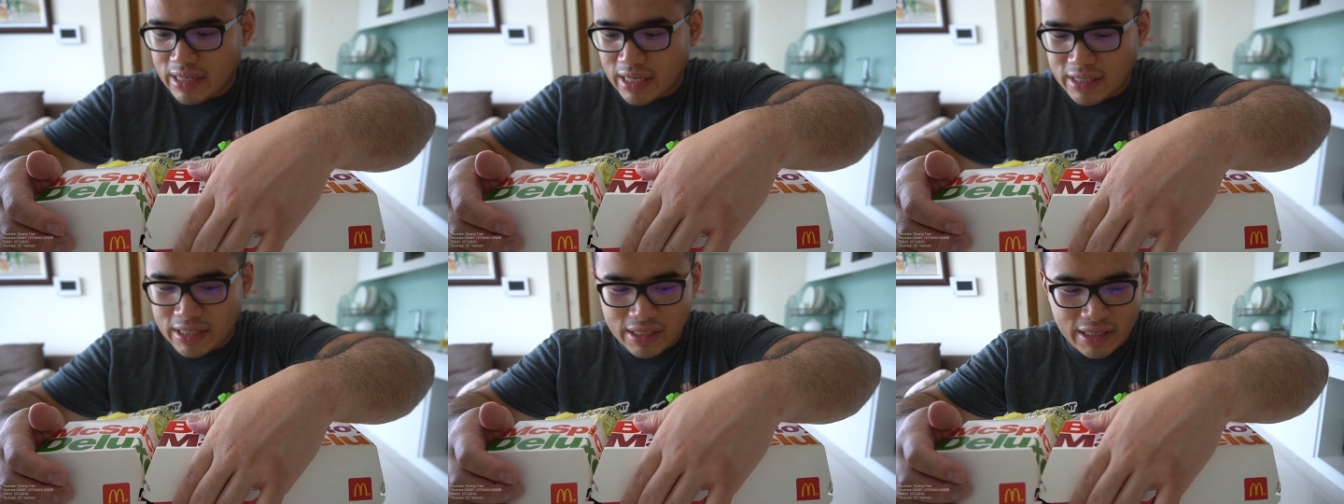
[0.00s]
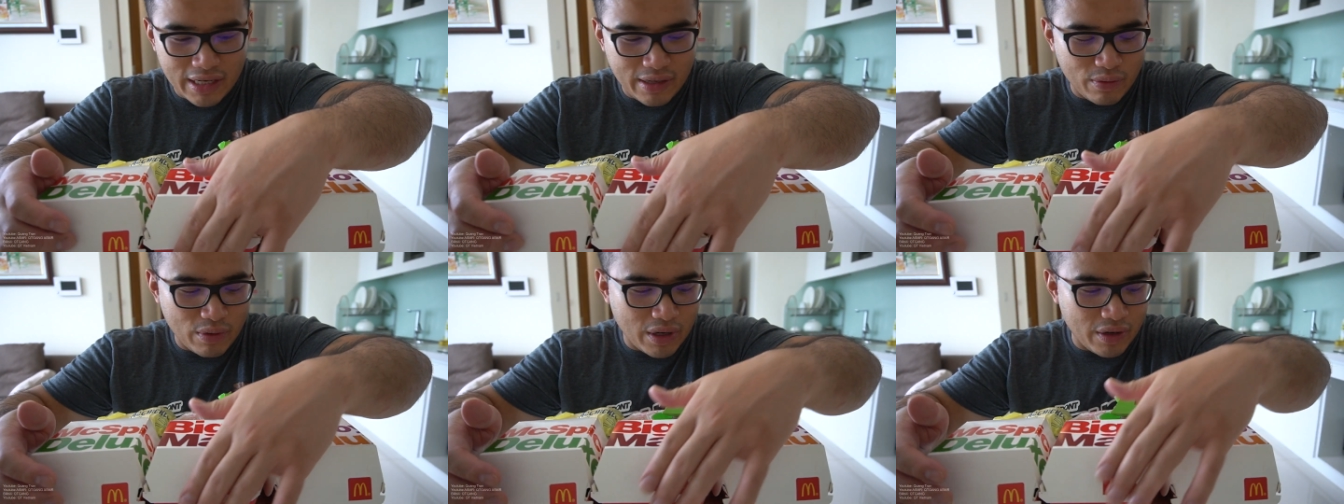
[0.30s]
I just
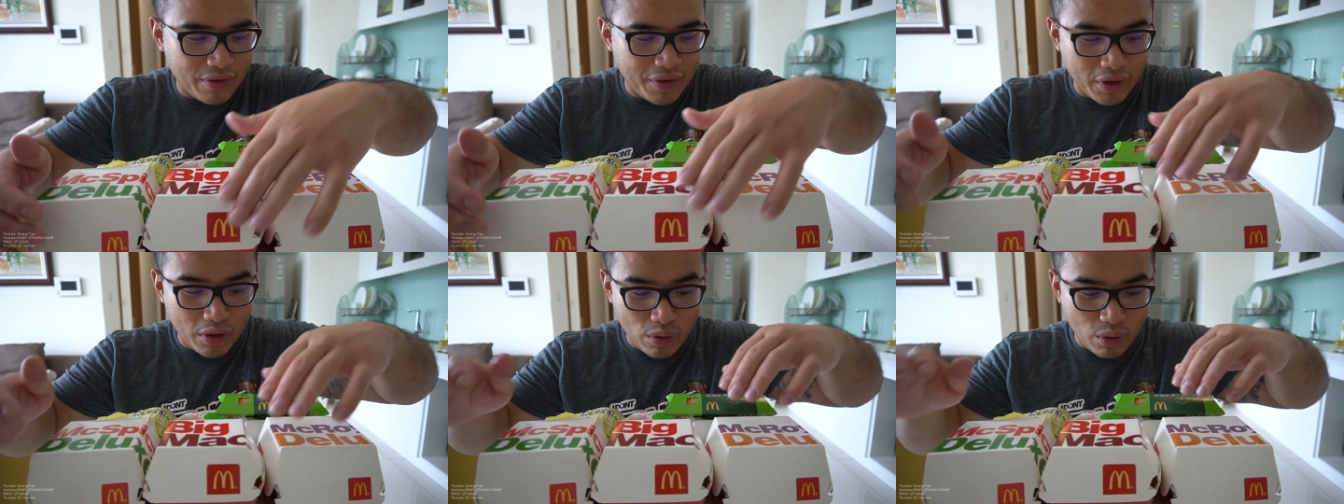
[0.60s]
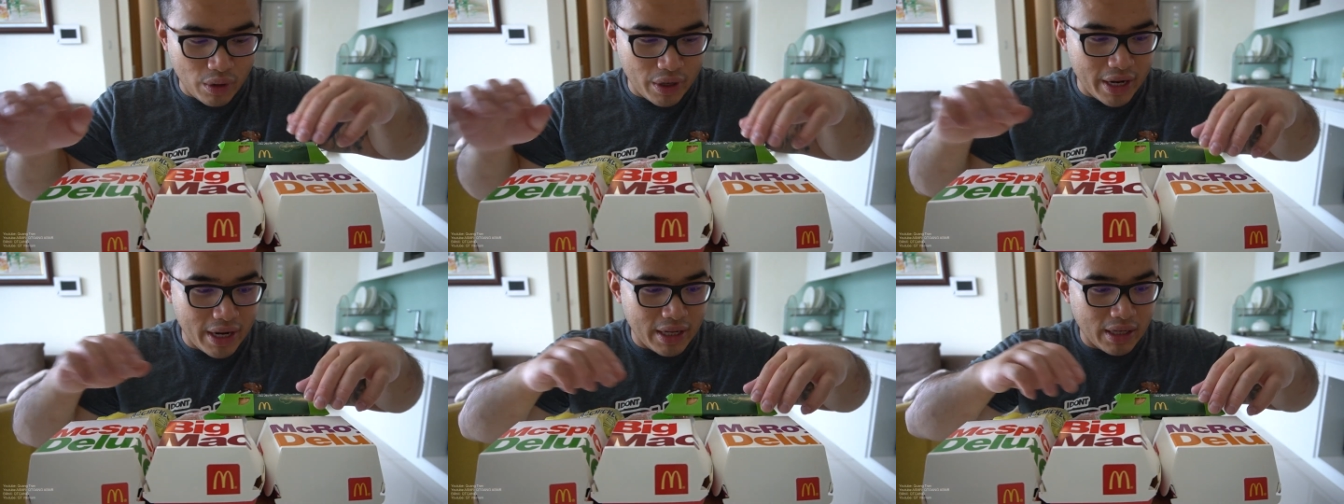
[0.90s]
didn't want to
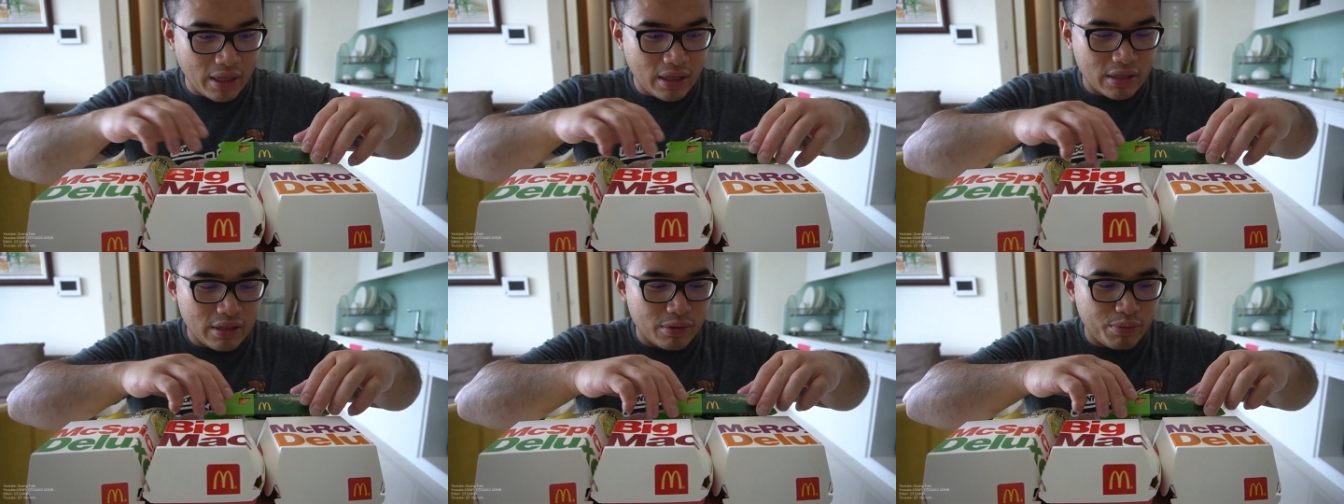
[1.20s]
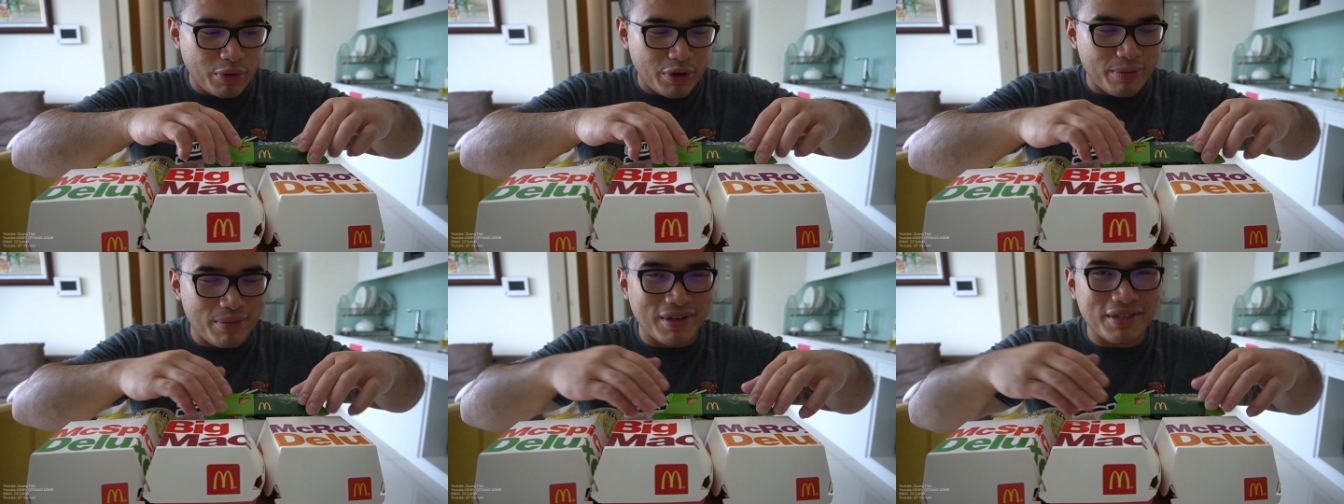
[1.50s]
record it because it's
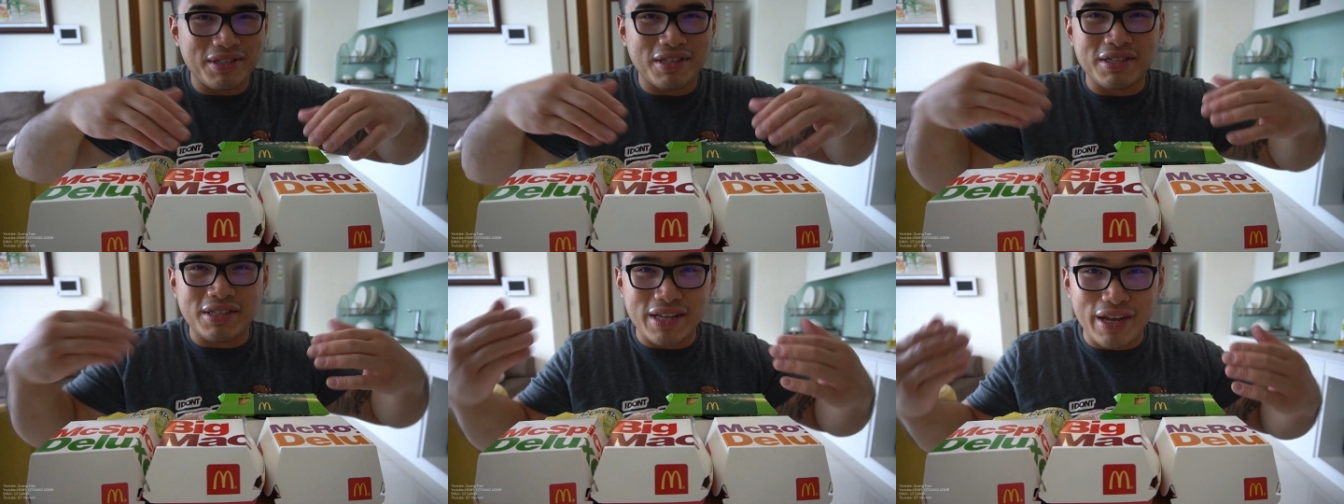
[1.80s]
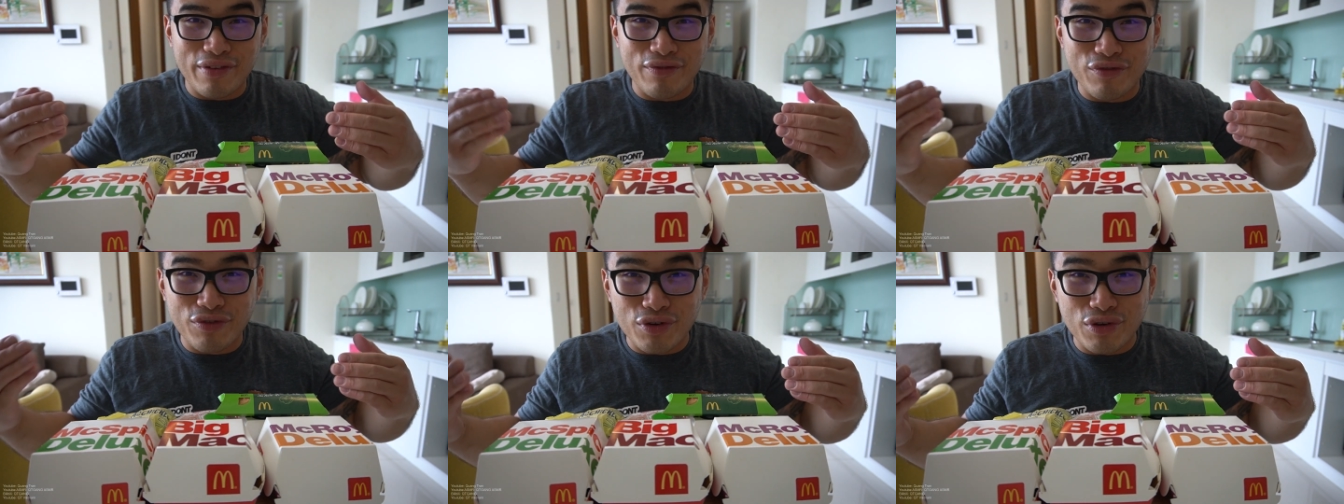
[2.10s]
pretty much the
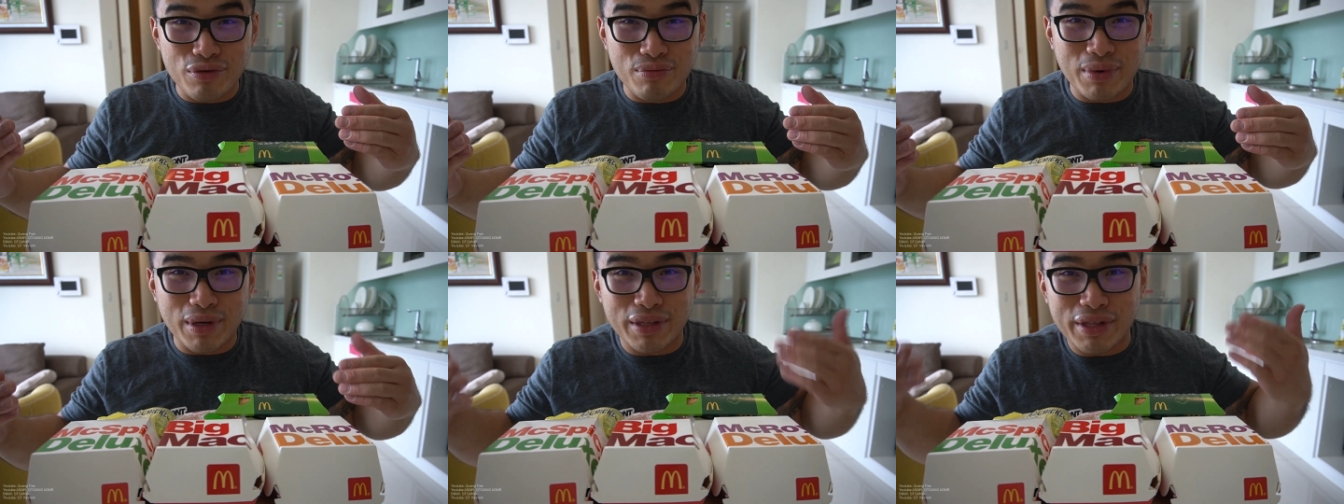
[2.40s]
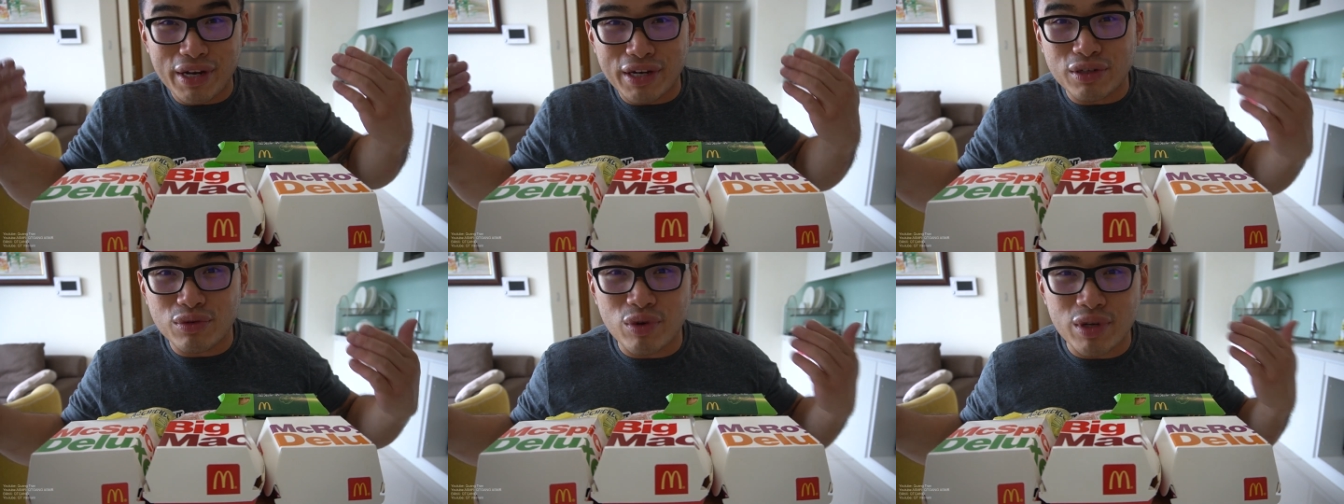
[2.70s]
same food, but
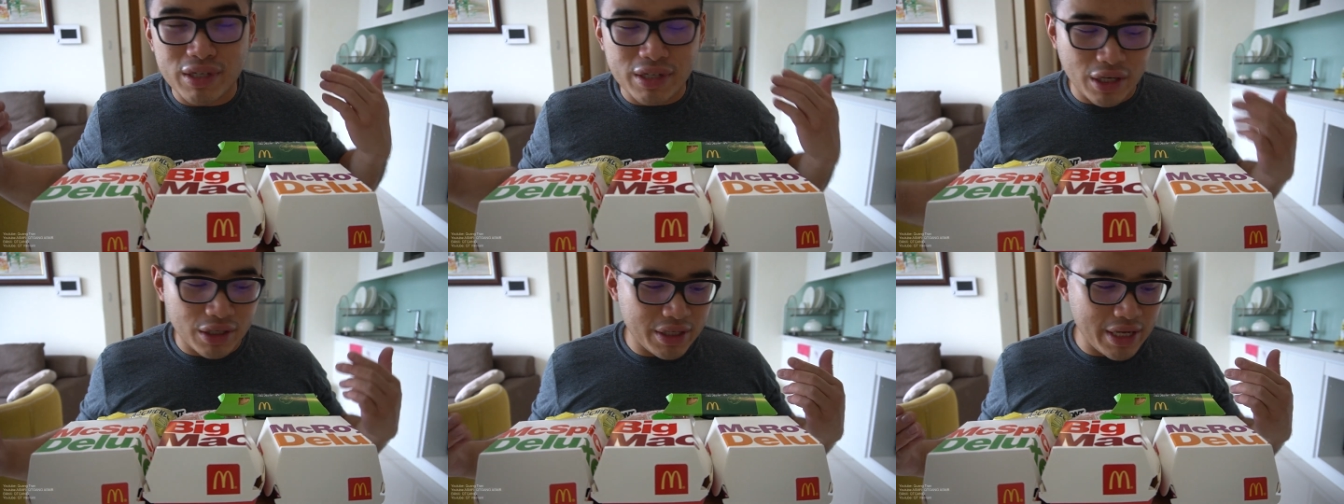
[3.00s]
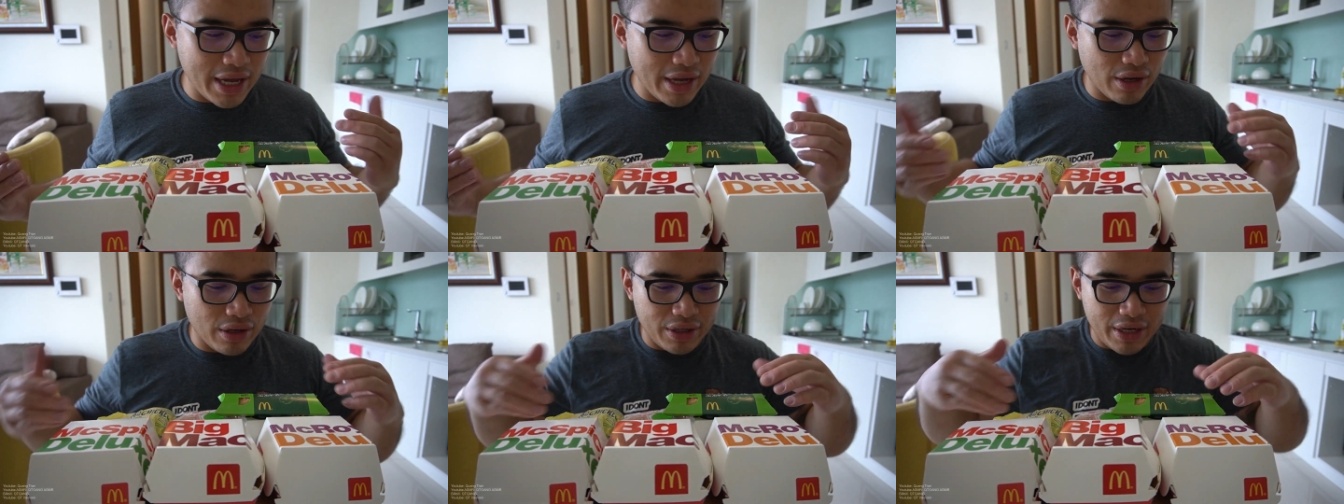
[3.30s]
their twist, their
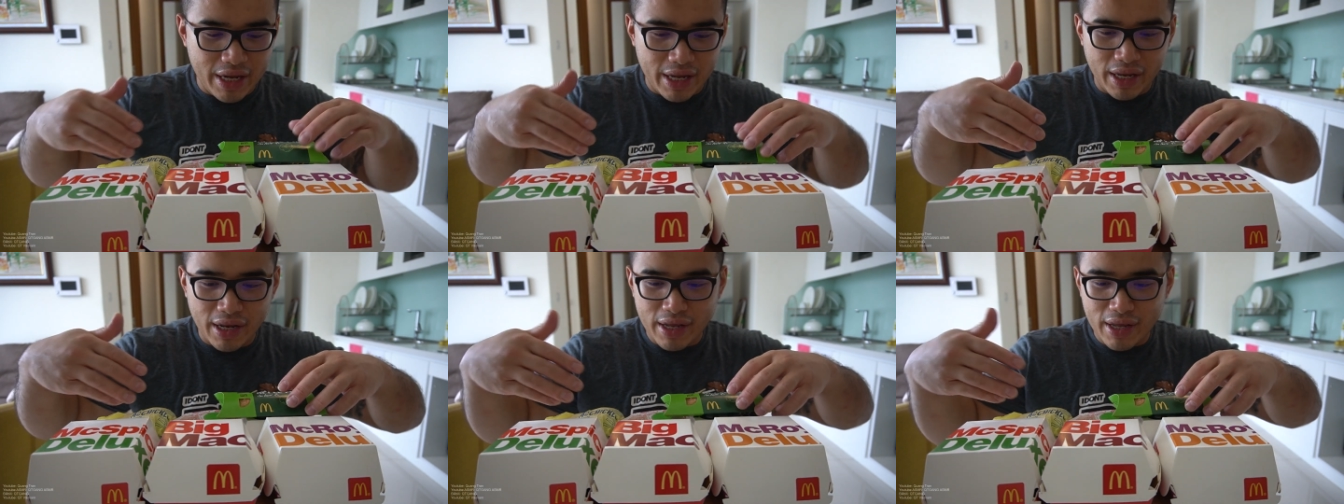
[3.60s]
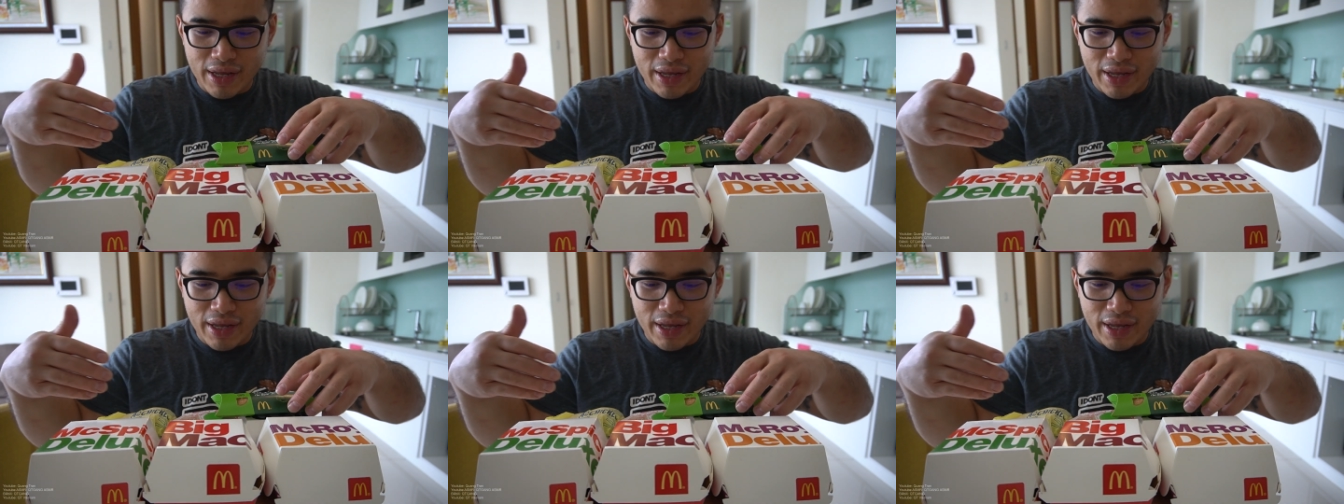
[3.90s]
take on it.